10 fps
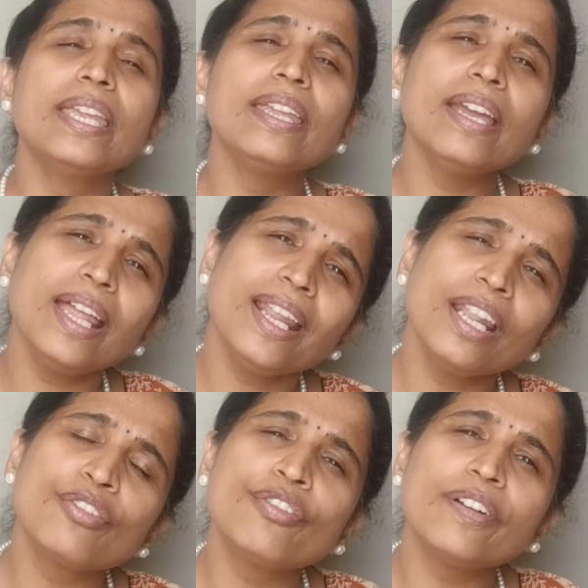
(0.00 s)
Here
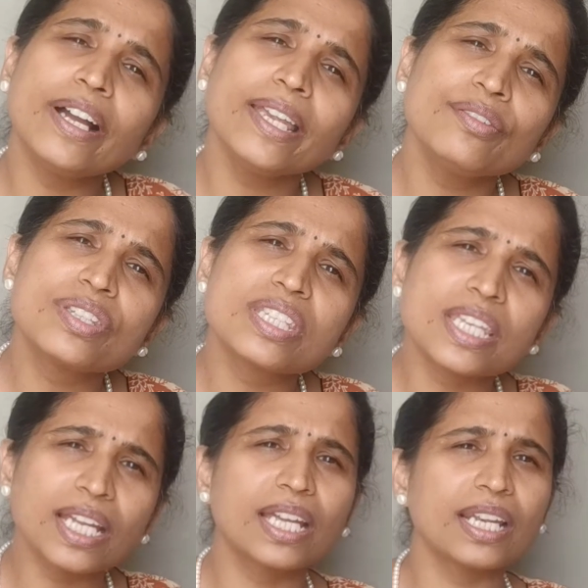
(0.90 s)
are five
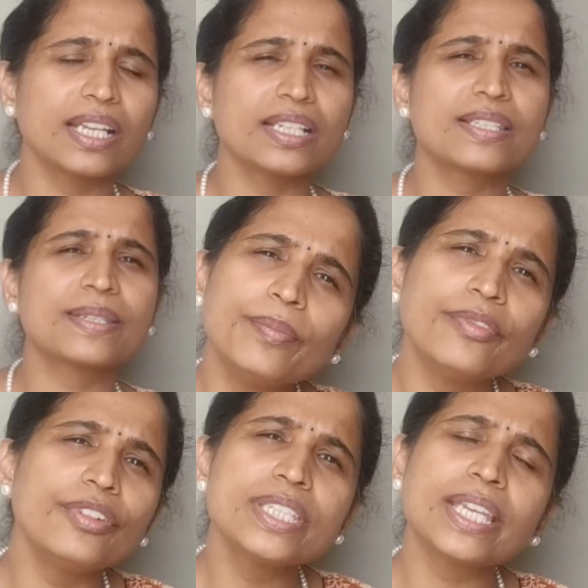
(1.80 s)
secrets
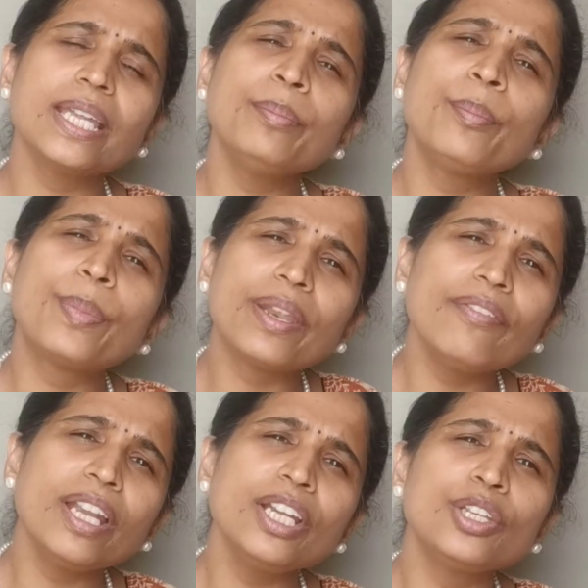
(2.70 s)
which can
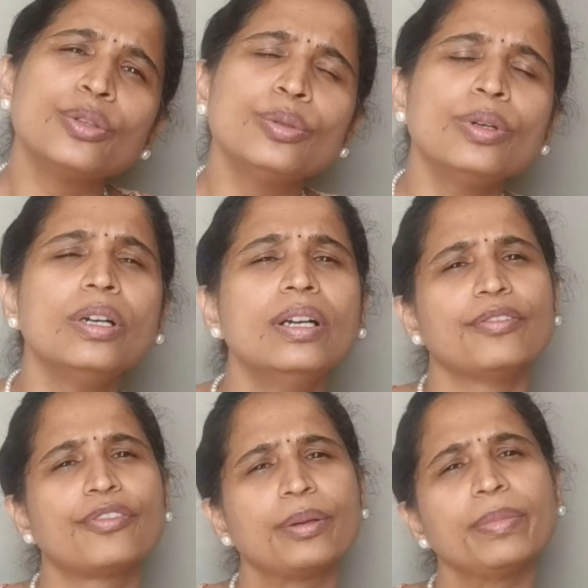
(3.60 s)
prevent you
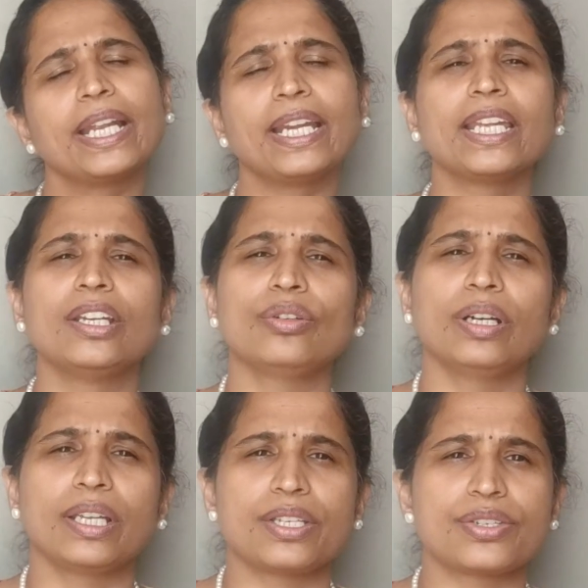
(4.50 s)
from getting into
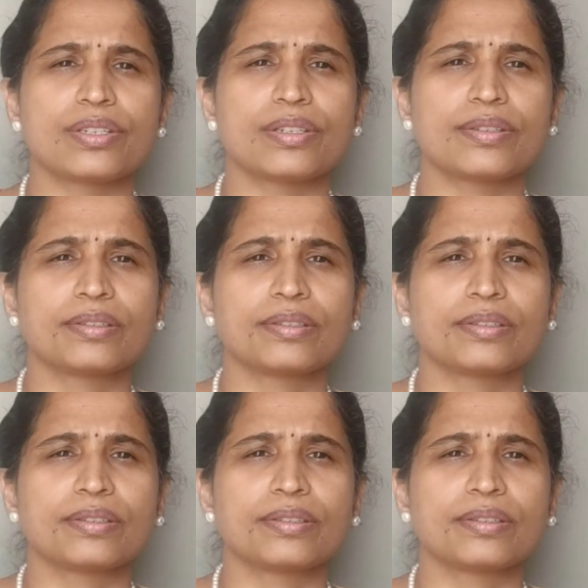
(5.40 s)
addiction.